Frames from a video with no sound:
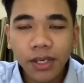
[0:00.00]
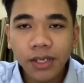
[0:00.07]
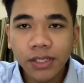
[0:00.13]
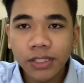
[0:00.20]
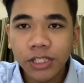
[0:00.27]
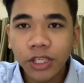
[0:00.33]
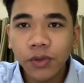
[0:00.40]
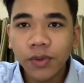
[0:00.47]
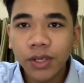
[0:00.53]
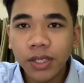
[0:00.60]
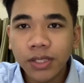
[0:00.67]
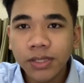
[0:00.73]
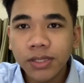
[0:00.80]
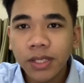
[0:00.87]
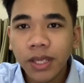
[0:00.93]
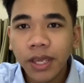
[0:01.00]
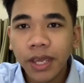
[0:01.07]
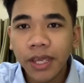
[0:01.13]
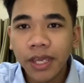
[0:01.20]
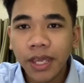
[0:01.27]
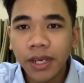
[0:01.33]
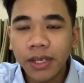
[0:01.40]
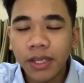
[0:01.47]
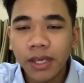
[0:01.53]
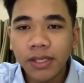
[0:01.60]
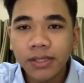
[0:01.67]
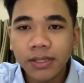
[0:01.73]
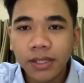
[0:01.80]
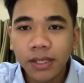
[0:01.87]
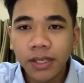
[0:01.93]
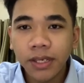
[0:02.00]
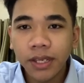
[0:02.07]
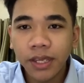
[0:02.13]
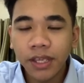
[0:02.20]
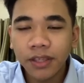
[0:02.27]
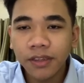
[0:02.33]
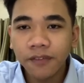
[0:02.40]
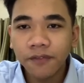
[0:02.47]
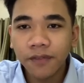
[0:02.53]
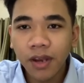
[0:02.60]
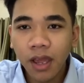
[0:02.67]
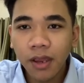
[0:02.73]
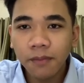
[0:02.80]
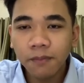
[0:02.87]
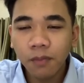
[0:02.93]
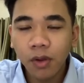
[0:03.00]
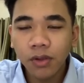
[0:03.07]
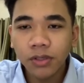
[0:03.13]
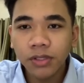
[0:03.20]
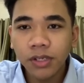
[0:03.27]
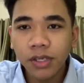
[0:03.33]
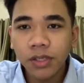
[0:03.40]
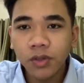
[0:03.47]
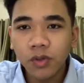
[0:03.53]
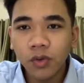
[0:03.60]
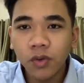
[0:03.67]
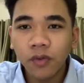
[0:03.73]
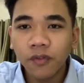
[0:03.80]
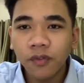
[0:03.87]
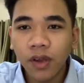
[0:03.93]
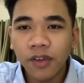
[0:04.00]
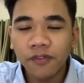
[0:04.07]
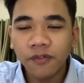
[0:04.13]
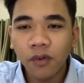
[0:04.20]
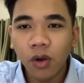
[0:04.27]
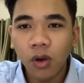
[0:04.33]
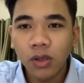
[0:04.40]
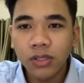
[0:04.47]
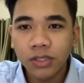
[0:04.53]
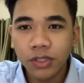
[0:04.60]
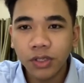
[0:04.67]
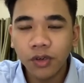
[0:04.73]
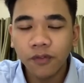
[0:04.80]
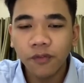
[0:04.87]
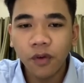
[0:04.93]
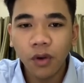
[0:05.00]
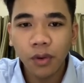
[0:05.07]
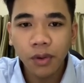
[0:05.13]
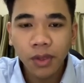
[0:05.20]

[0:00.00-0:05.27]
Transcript: the skewness and get the answer negative 9.325404.